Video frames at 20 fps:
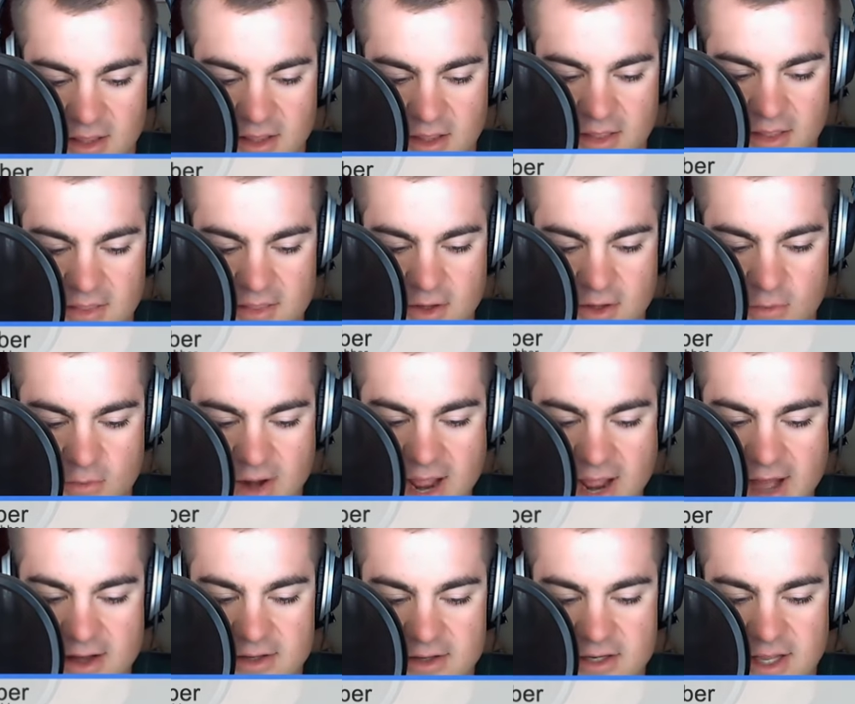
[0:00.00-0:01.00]
the
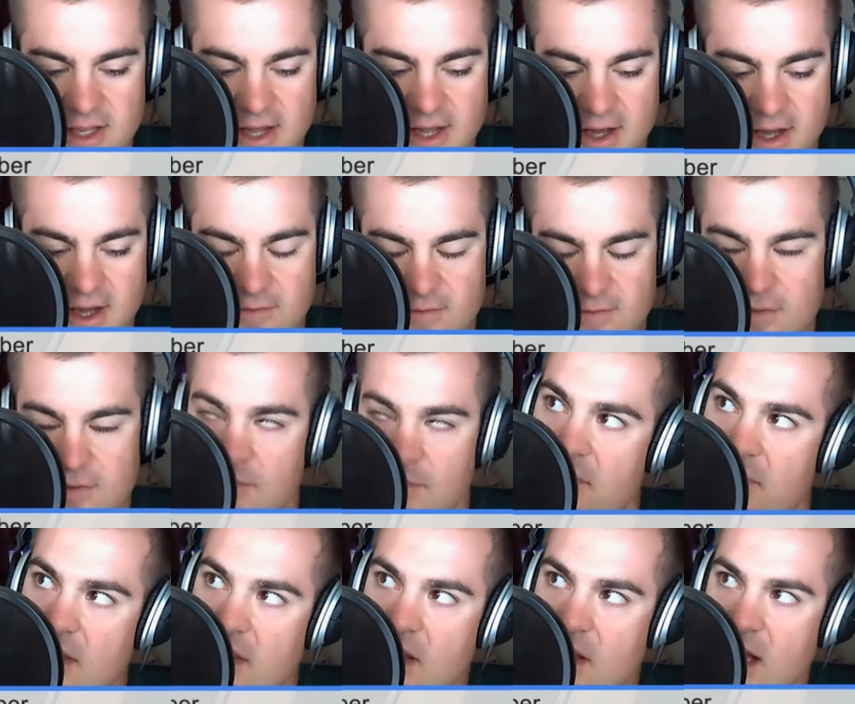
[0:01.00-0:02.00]
reality of,
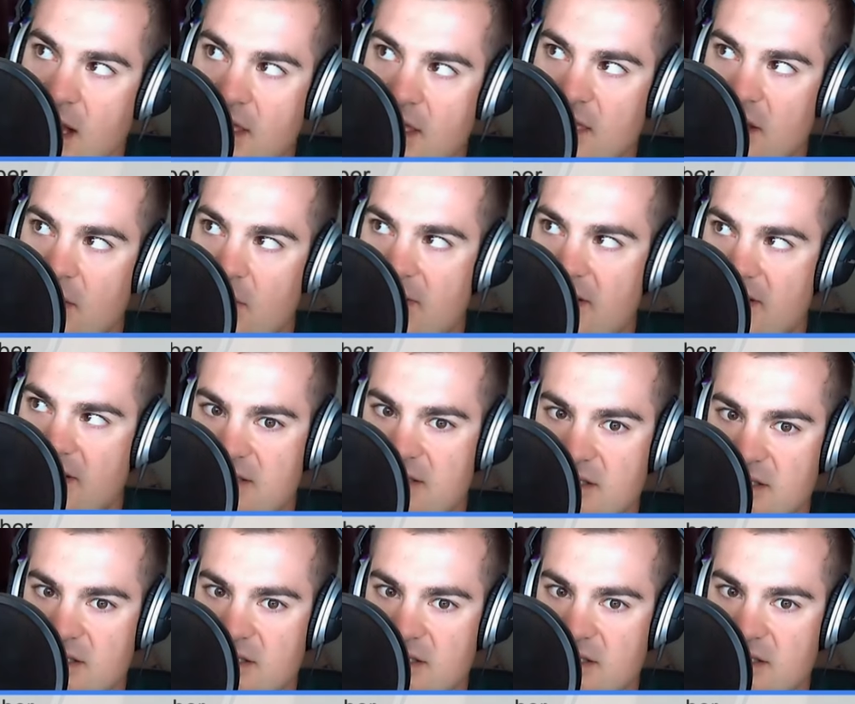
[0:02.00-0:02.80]
I think we as